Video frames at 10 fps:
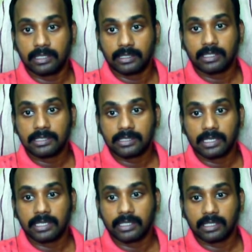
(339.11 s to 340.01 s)
The thing
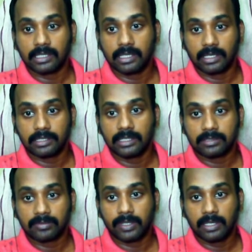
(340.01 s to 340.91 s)
is like
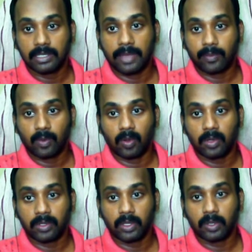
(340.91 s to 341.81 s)
this will have
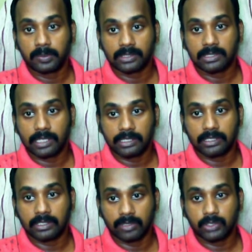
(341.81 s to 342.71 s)
all the options,
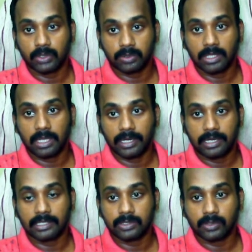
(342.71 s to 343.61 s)
like it will show the
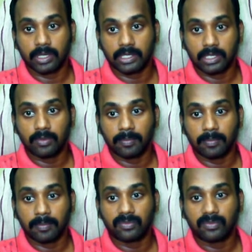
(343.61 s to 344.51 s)
address, you can give
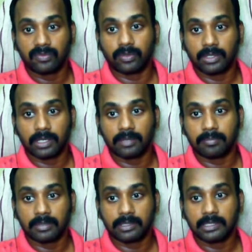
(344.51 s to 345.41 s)
a public phone
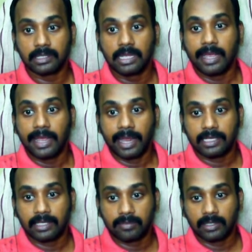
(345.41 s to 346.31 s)
number,
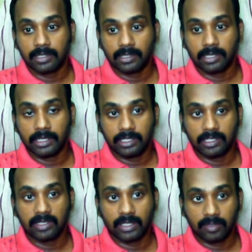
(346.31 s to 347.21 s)
and it will
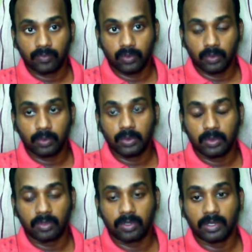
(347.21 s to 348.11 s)
if
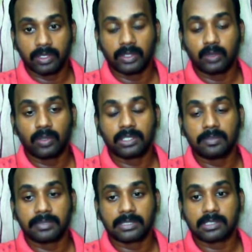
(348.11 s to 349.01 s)
you are
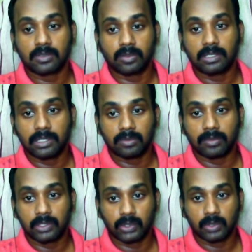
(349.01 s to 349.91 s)
the business owner,
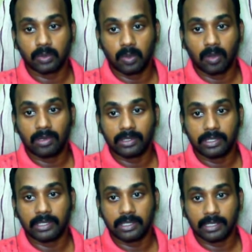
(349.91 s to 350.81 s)
it will show all
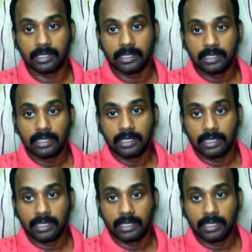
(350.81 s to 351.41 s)
the